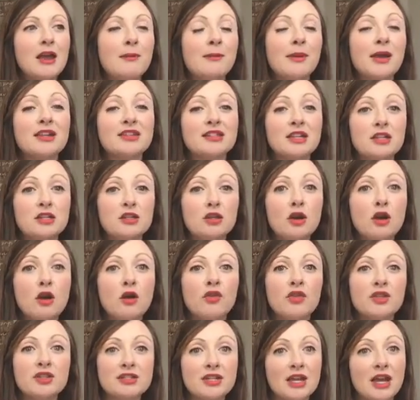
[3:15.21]
because I know
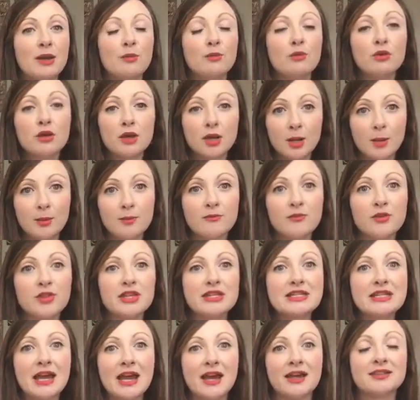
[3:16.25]
that time will come for the
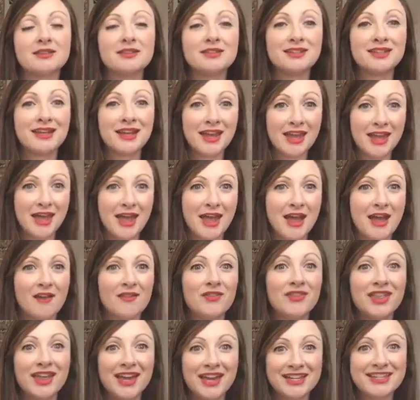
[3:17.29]
tasks that I
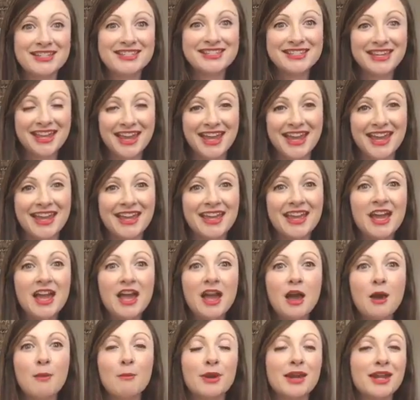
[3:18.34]
have that day,
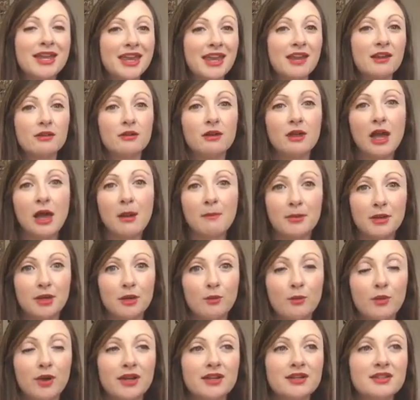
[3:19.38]
but it can't all happen at
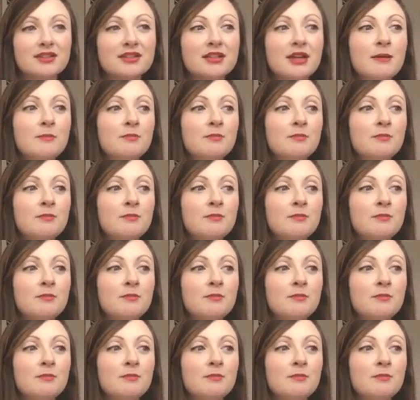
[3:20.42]
once.